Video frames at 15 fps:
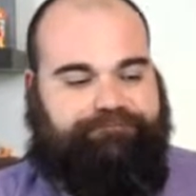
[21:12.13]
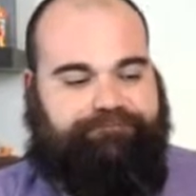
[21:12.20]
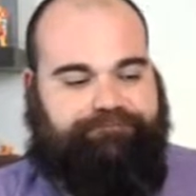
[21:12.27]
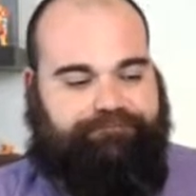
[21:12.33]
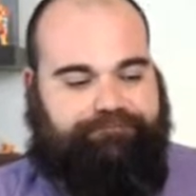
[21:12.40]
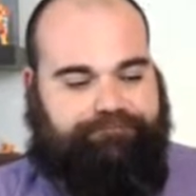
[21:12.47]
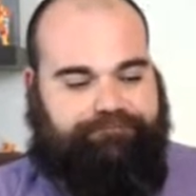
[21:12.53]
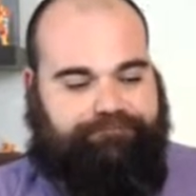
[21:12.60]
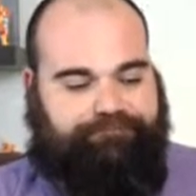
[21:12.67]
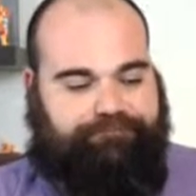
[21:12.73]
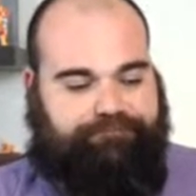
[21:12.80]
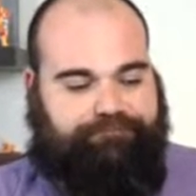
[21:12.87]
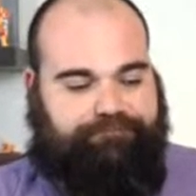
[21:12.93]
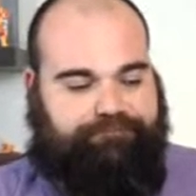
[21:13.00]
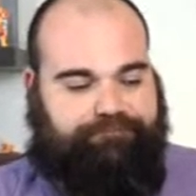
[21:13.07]

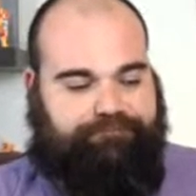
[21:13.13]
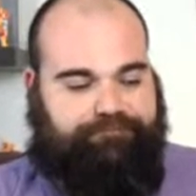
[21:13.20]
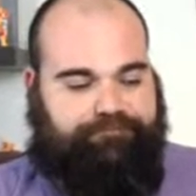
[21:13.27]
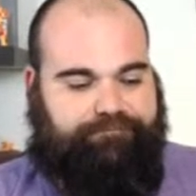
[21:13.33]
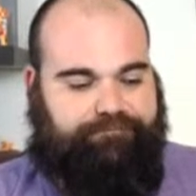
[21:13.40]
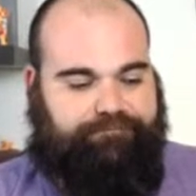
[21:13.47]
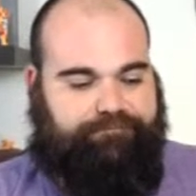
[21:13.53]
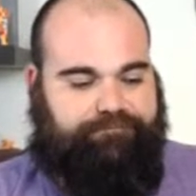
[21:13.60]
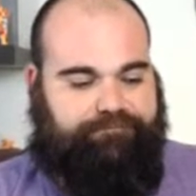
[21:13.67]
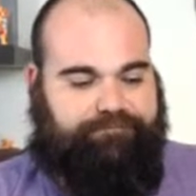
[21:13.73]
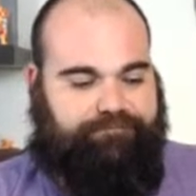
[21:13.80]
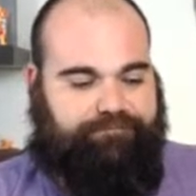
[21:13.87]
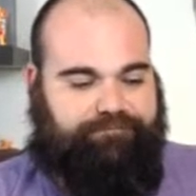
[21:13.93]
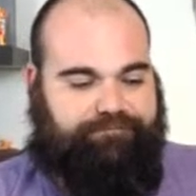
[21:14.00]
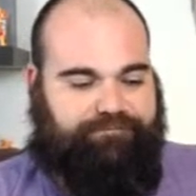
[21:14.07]

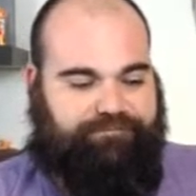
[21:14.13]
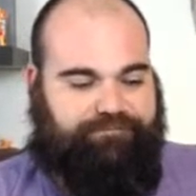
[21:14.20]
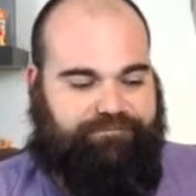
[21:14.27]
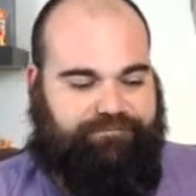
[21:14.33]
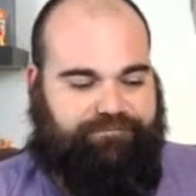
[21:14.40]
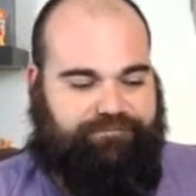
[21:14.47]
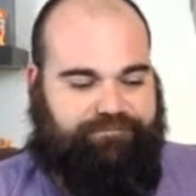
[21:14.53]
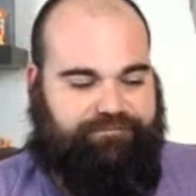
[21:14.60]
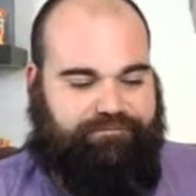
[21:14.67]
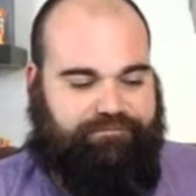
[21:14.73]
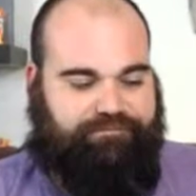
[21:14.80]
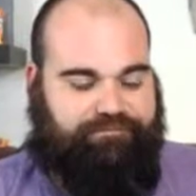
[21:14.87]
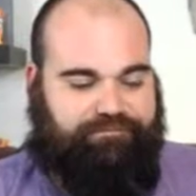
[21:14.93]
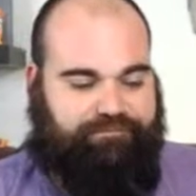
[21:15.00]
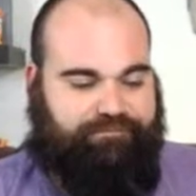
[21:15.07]

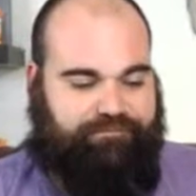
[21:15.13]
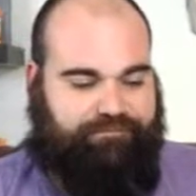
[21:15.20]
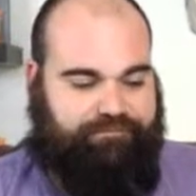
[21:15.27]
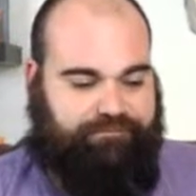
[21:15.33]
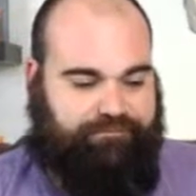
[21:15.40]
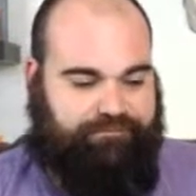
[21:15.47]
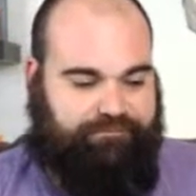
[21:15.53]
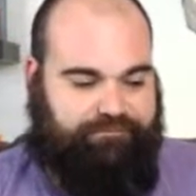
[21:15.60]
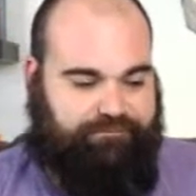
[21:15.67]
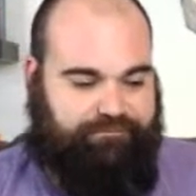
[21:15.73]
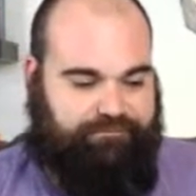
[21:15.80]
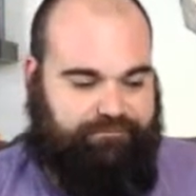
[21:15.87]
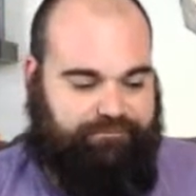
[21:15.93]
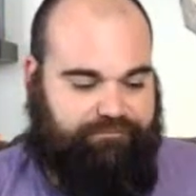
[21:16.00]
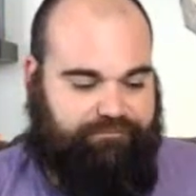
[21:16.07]

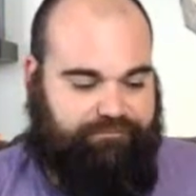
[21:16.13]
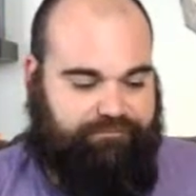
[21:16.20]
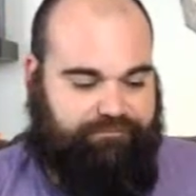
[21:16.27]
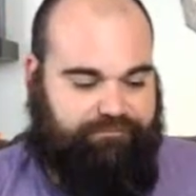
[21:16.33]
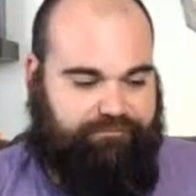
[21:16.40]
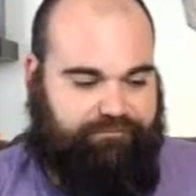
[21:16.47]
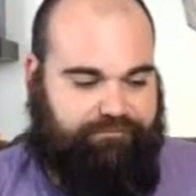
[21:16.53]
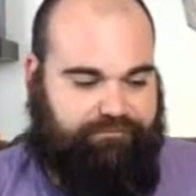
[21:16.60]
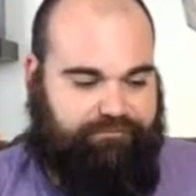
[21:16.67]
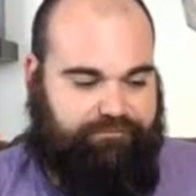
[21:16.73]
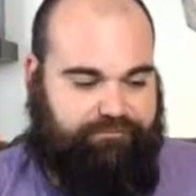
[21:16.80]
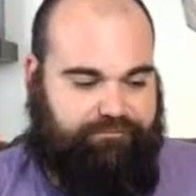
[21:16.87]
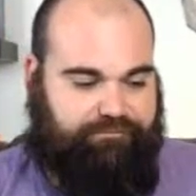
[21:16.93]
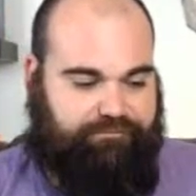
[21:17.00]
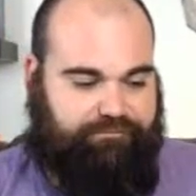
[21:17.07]

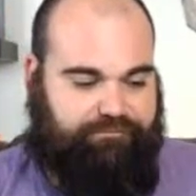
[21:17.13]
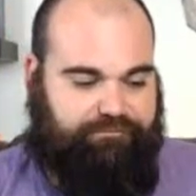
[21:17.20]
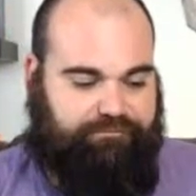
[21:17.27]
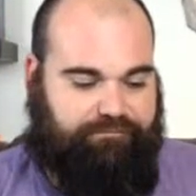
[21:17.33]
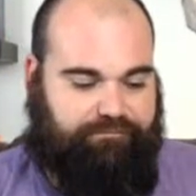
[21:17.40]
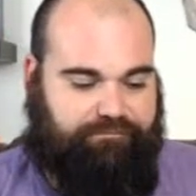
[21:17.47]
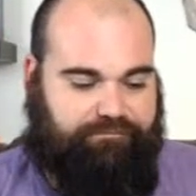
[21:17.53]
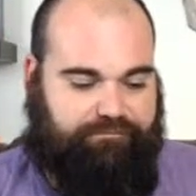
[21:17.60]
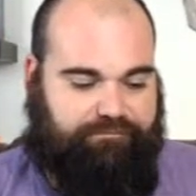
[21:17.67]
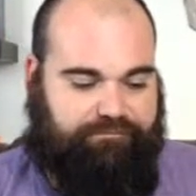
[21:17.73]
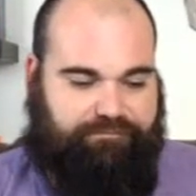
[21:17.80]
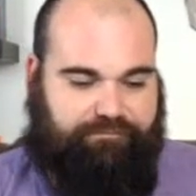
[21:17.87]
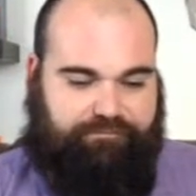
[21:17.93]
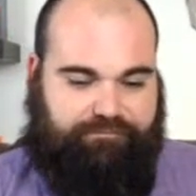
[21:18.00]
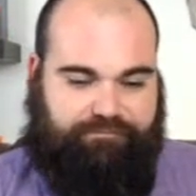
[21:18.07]

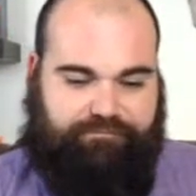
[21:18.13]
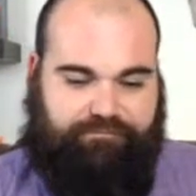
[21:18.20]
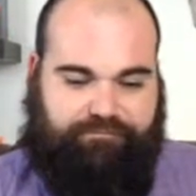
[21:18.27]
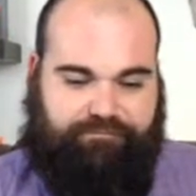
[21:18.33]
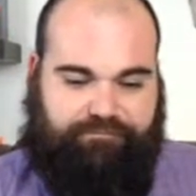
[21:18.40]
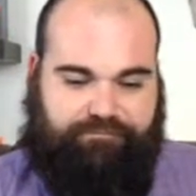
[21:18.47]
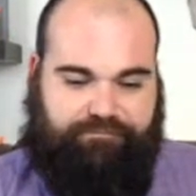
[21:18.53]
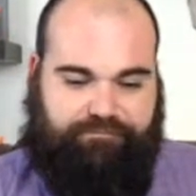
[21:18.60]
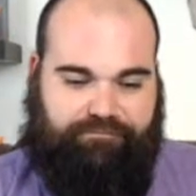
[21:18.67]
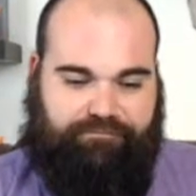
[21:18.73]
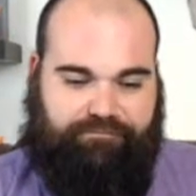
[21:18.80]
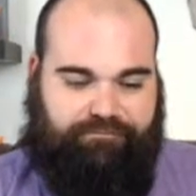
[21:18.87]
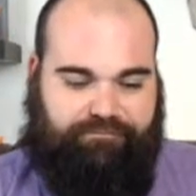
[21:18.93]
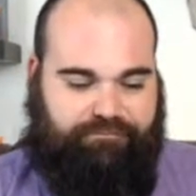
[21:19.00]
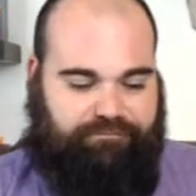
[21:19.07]

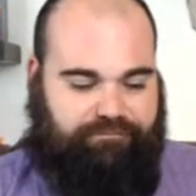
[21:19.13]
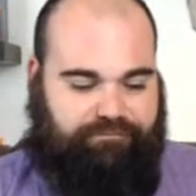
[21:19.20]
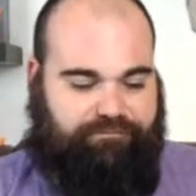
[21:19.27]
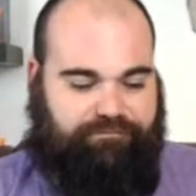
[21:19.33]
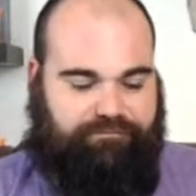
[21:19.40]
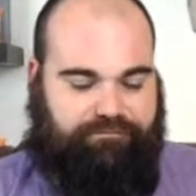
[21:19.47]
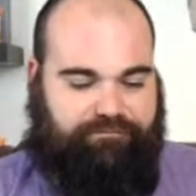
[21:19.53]
This person isn't speaking.